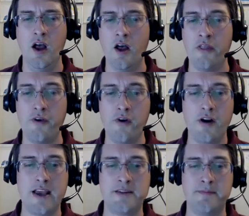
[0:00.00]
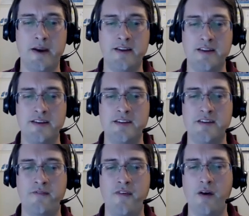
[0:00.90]
A third aspect of this
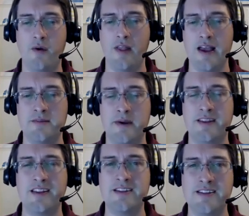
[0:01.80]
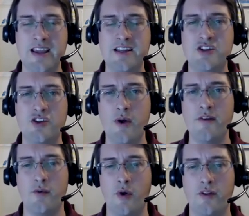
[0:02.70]
is a federal aspect, that states do
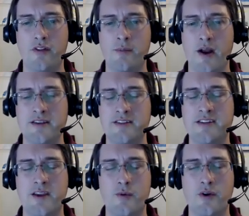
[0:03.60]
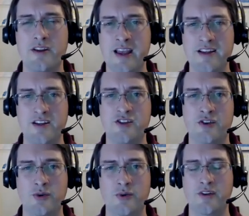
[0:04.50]
have a role in the process. They were intended
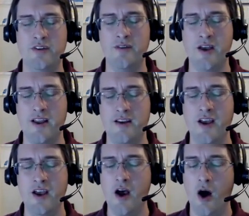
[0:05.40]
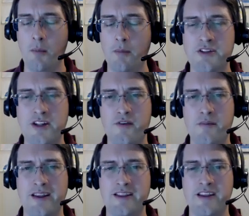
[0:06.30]
to, and almost
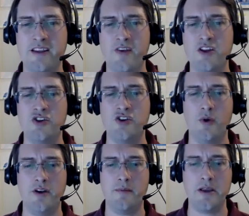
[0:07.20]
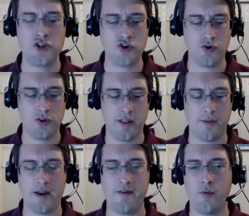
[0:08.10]
everybody at the convention wanted to make sure that they
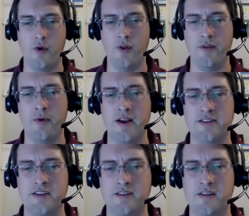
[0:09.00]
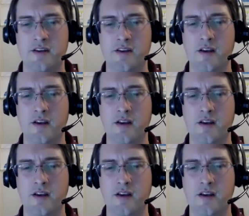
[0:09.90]
would have a role in the process.